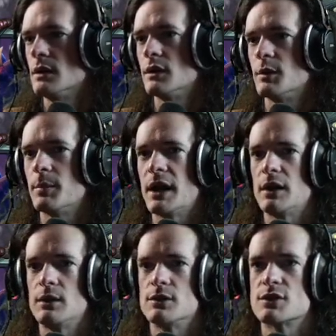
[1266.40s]

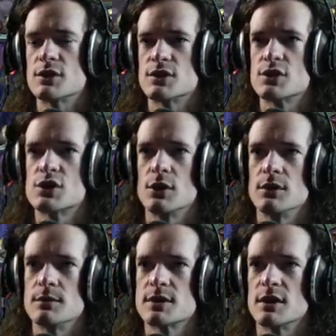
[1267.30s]
patterns just show
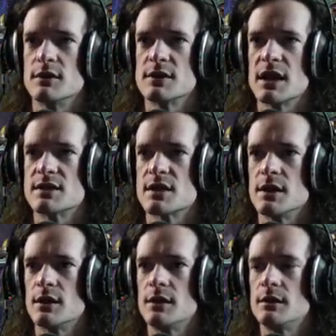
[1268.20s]
themselves as they
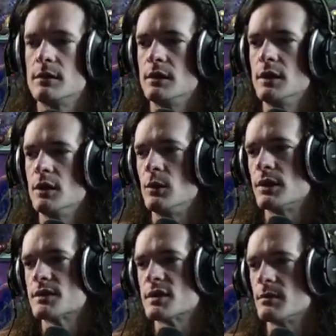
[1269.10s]
are, with
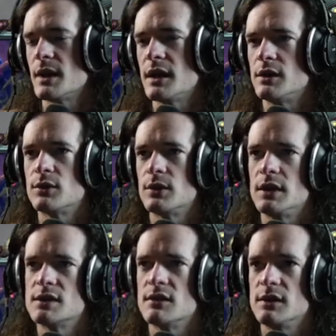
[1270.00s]
some added
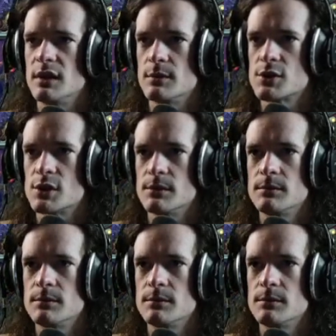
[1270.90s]
creativity, I'm sure.